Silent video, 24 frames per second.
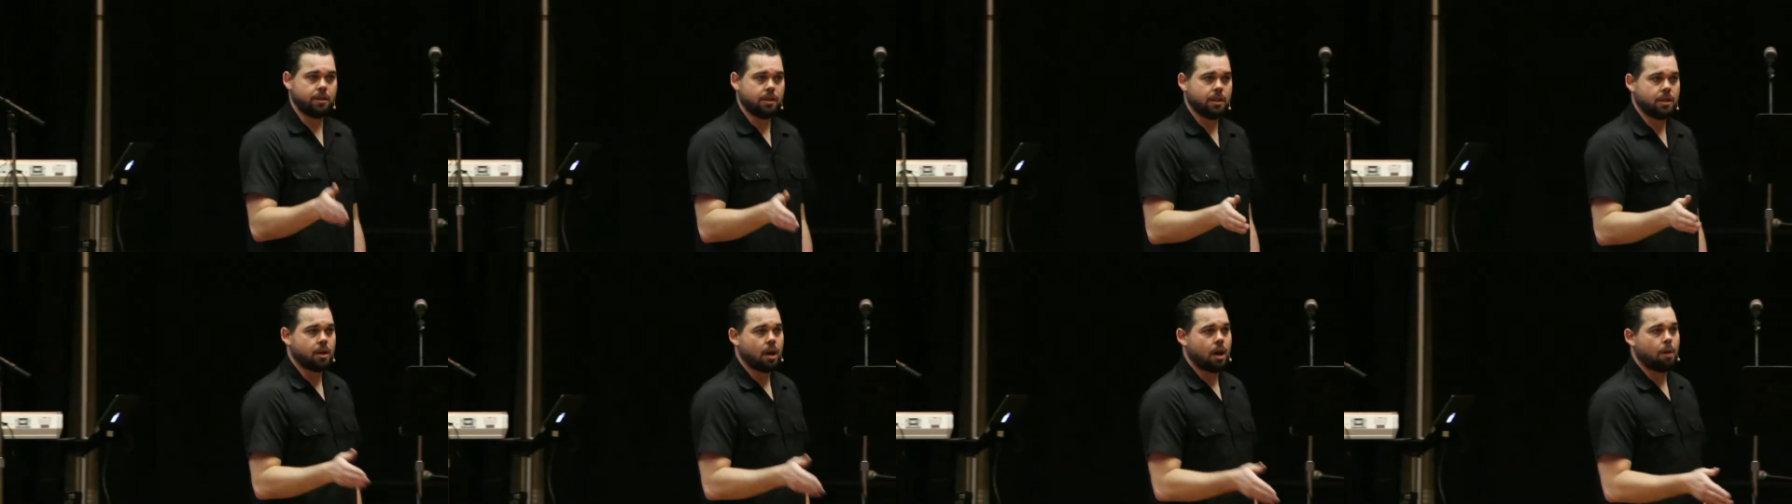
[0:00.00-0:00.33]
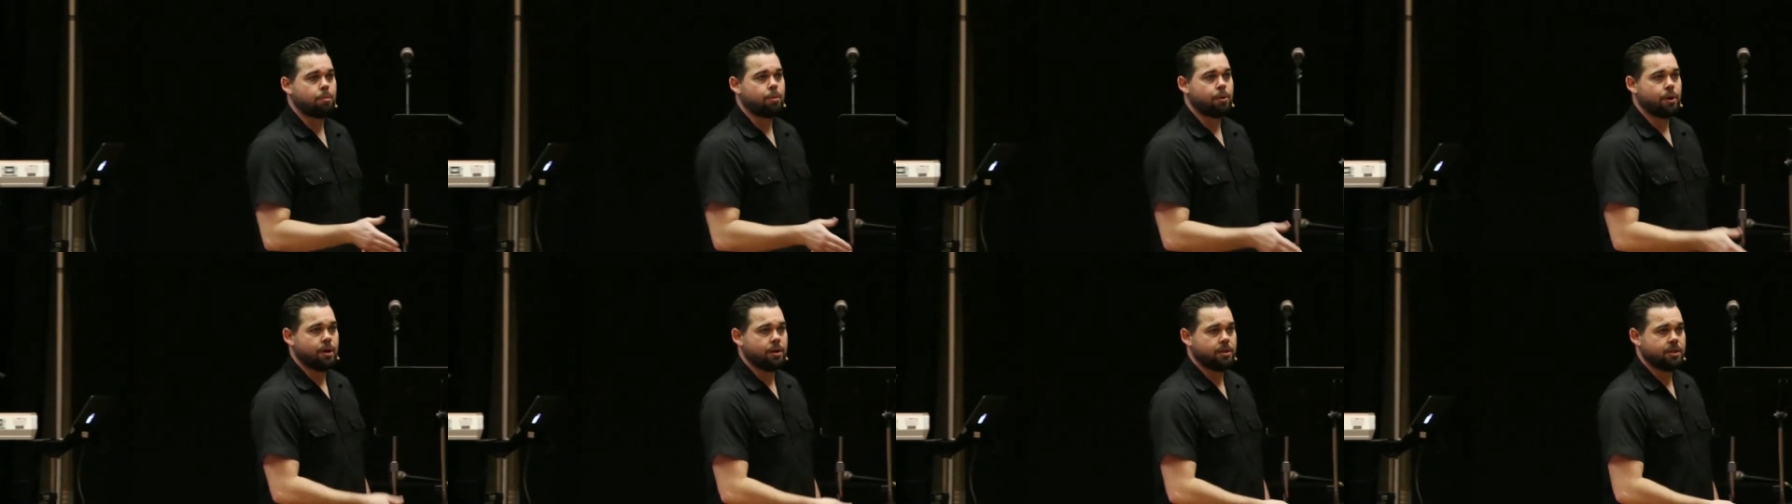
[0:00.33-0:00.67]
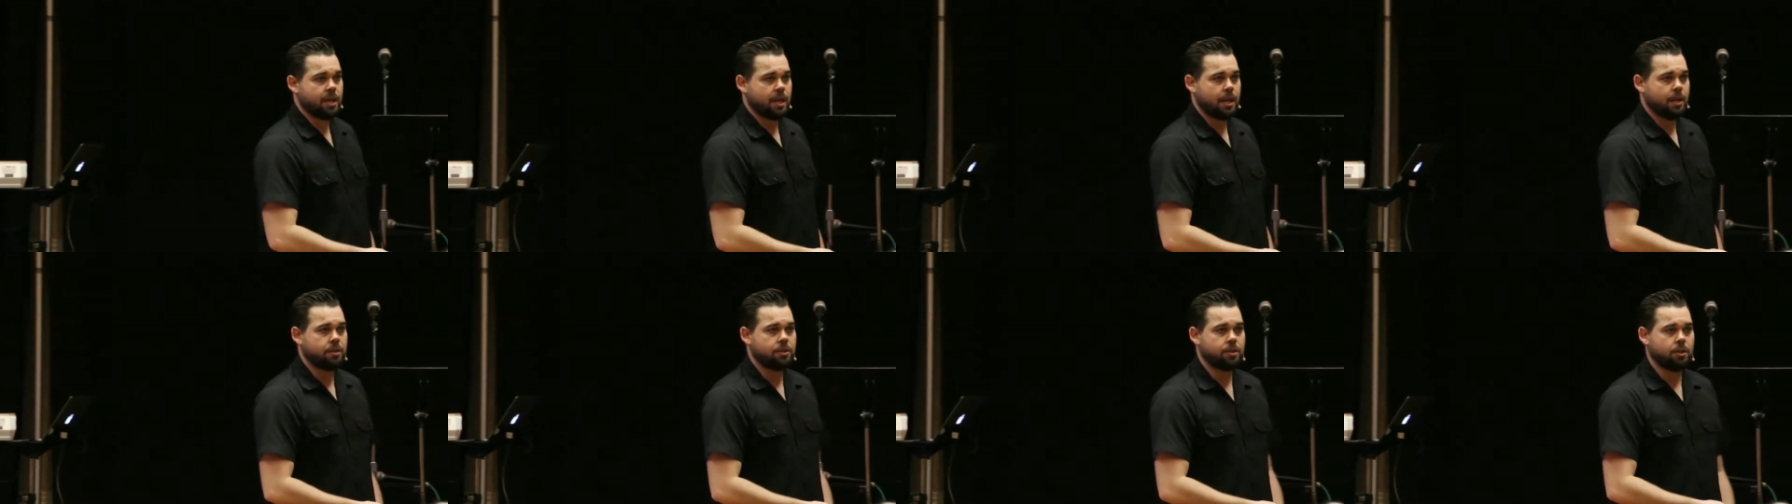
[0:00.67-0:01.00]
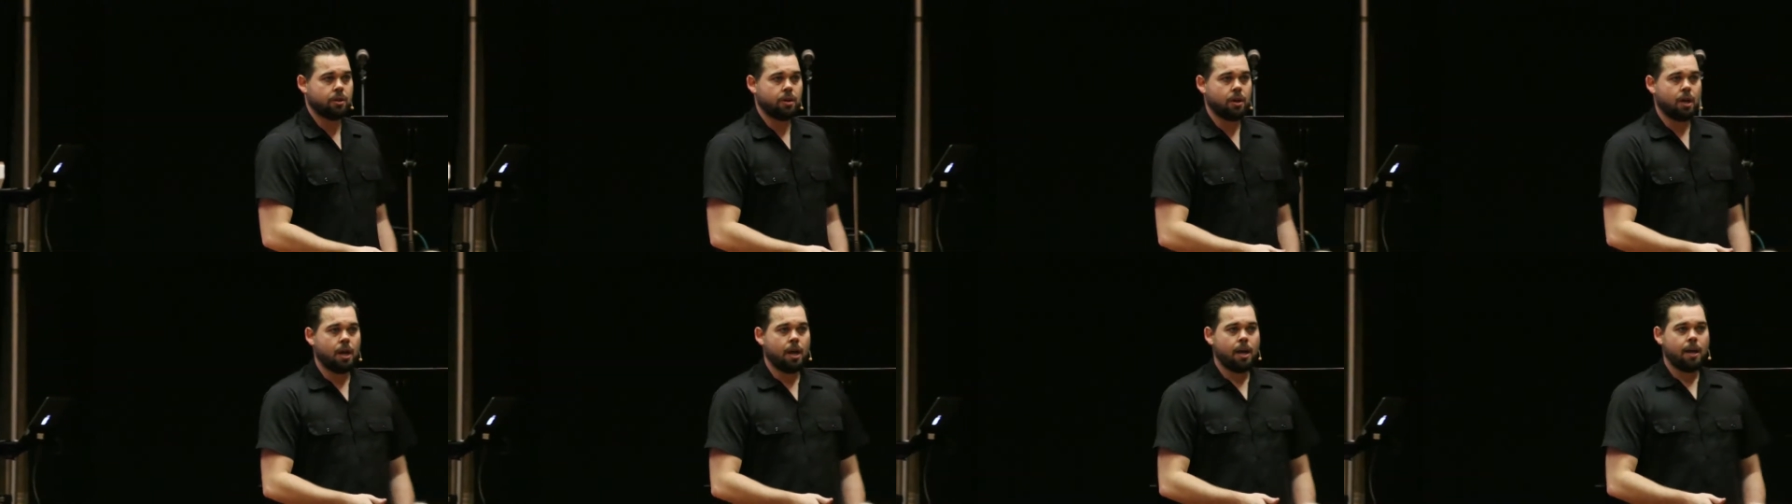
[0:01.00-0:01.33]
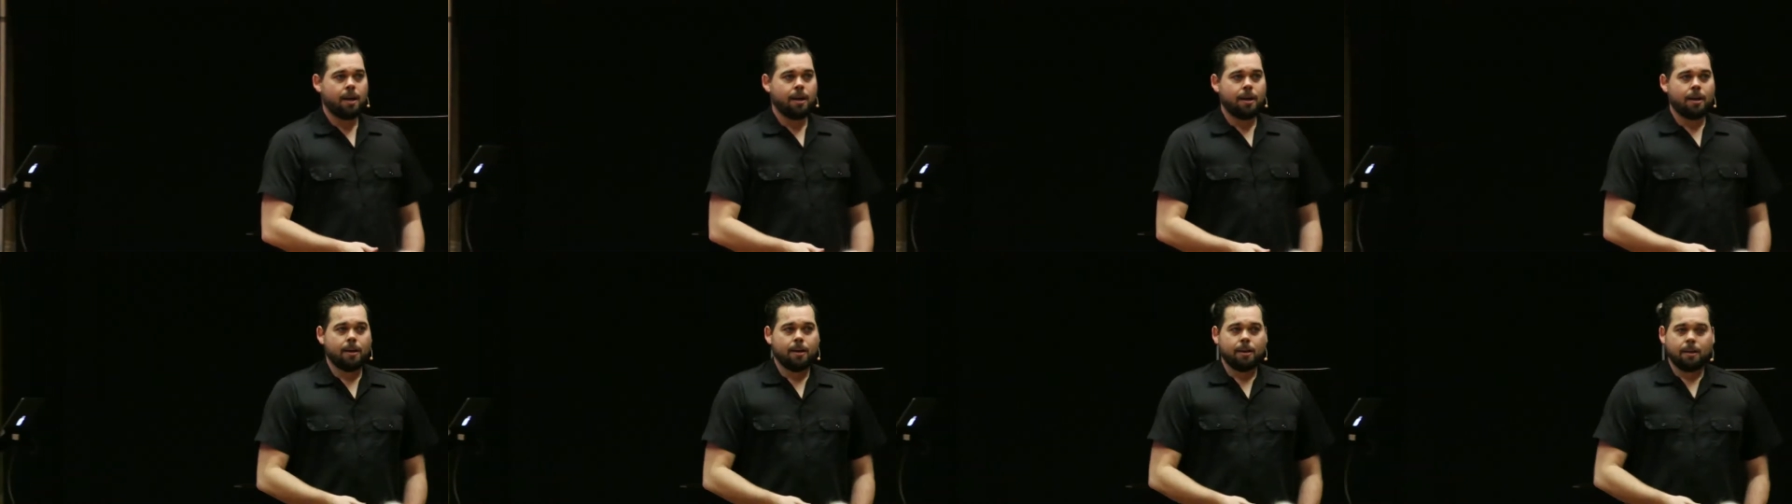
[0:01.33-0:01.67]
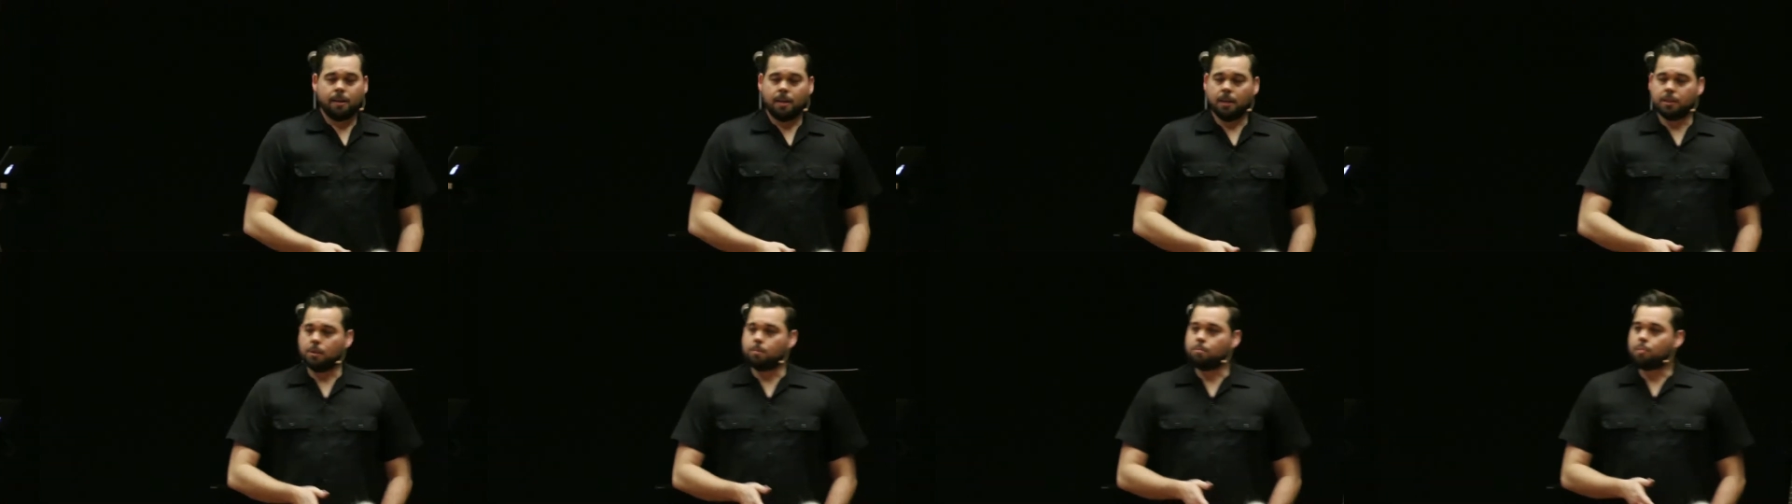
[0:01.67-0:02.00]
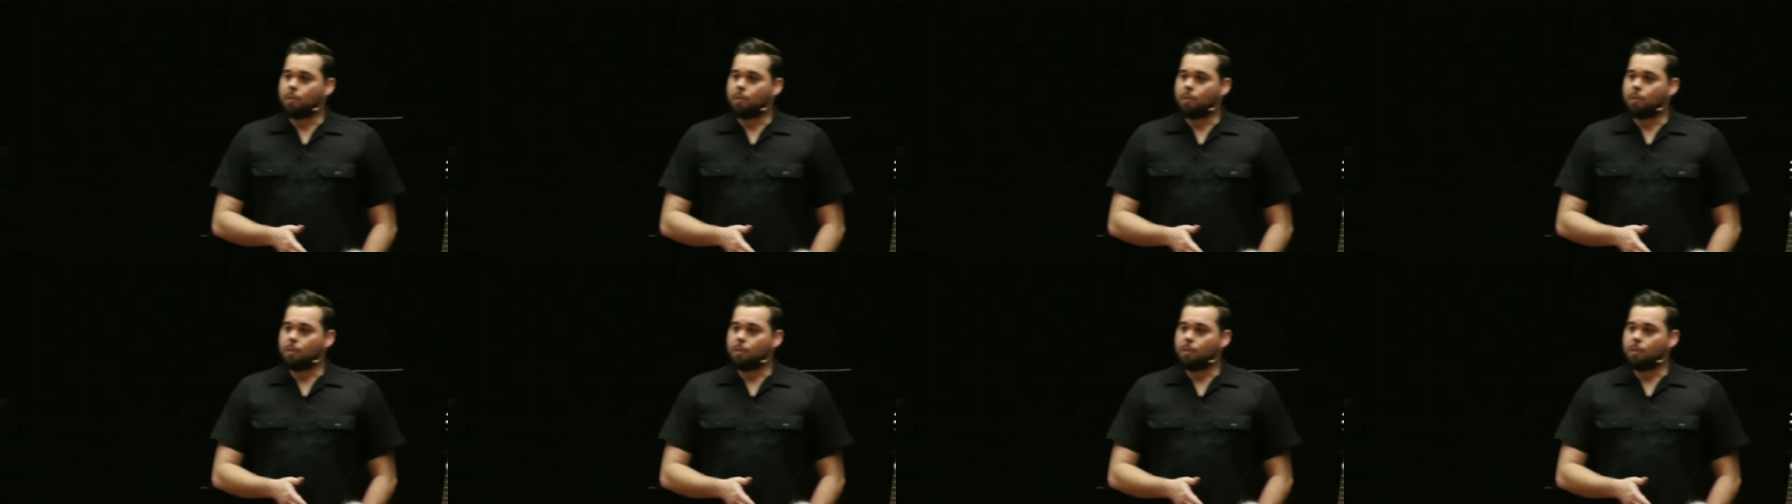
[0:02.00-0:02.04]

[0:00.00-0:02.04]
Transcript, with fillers: seeing our prayers answered. It's